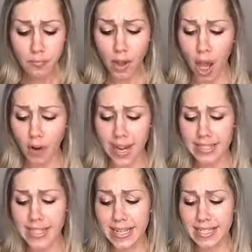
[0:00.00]
All right,
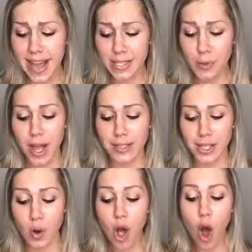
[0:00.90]
second to last one.
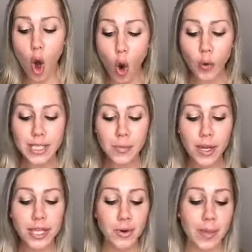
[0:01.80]
So always
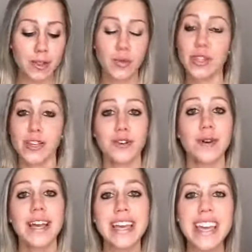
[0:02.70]
bring your meals with you,
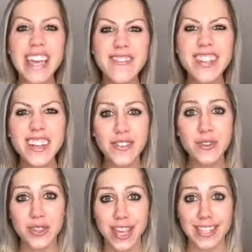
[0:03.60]
even if you
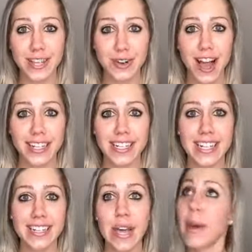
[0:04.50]
think that you're not going to
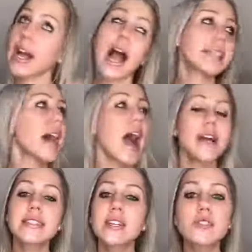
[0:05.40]
need them. And guys,
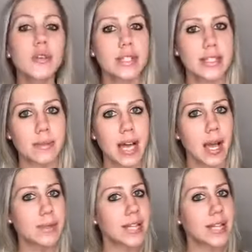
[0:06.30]
I still do it sometimes.